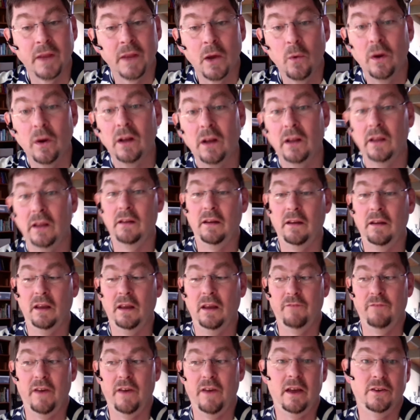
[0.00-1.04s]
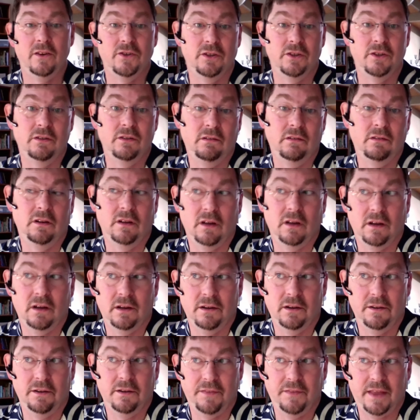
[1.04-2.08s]
Well, in fact,
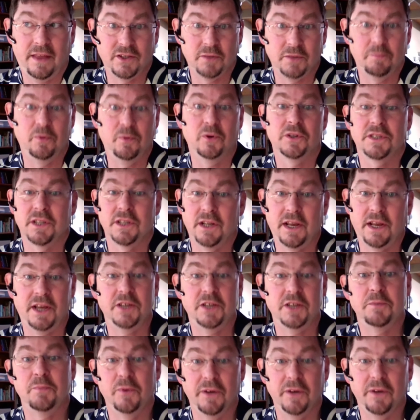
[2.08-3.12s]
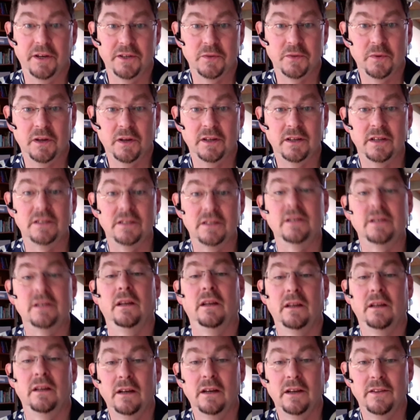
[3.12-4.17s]
that supports the last point as well, doesn't
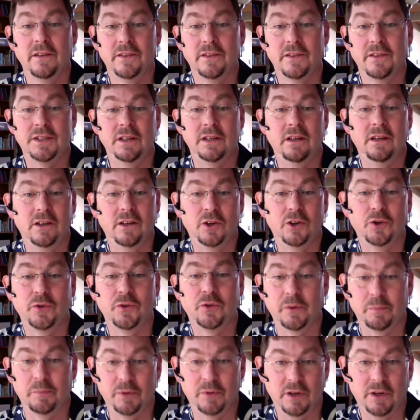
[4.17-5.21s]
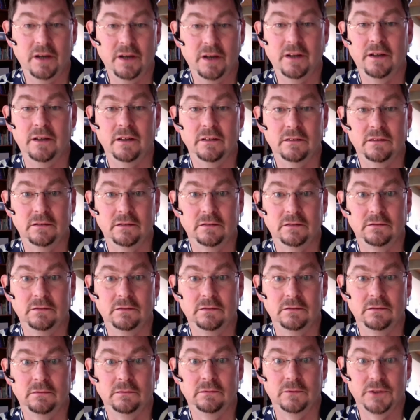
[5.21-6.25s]
it? The CEO of the product
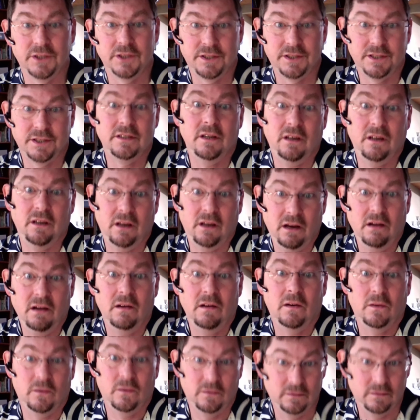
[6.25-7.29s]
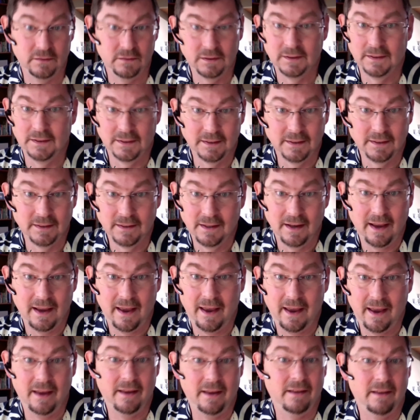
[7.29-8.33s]
was the CEO.
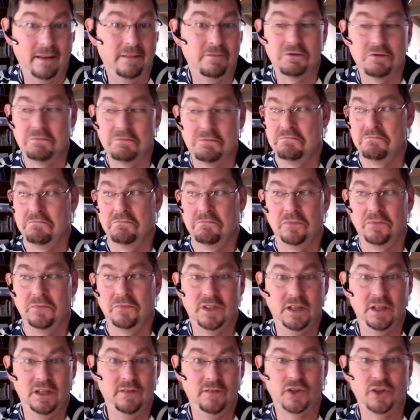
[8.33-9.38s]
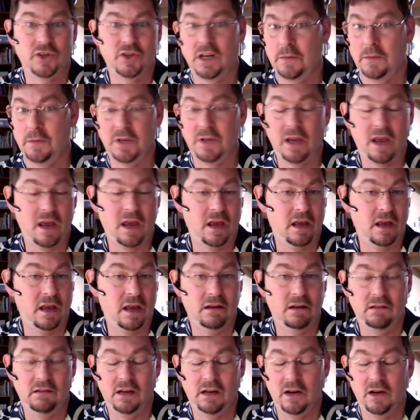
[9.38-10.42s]
And Steve Jobs
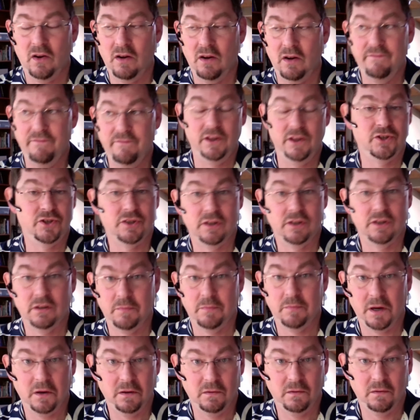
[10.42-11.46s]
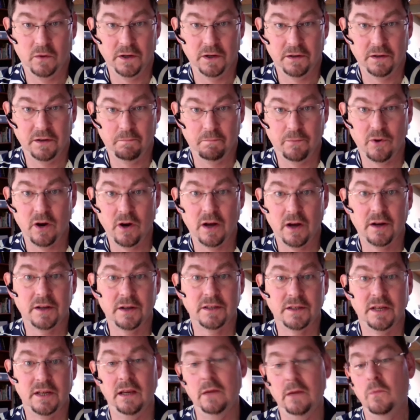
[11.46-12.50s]
had, a vision about what
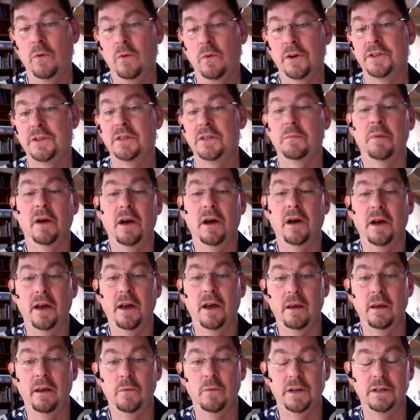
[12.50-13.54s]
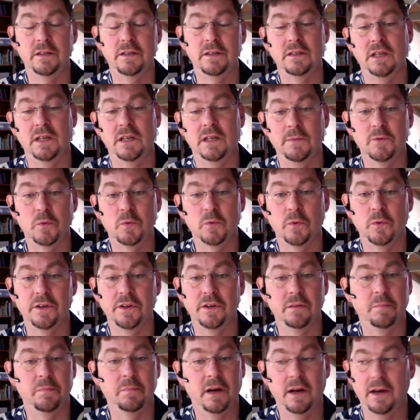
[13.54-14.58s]
products he wanted to buy and what his teams wanted
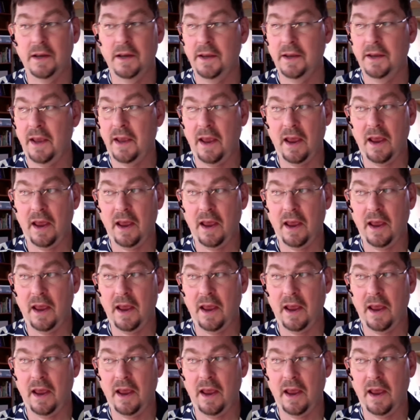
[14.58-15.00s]
to buy.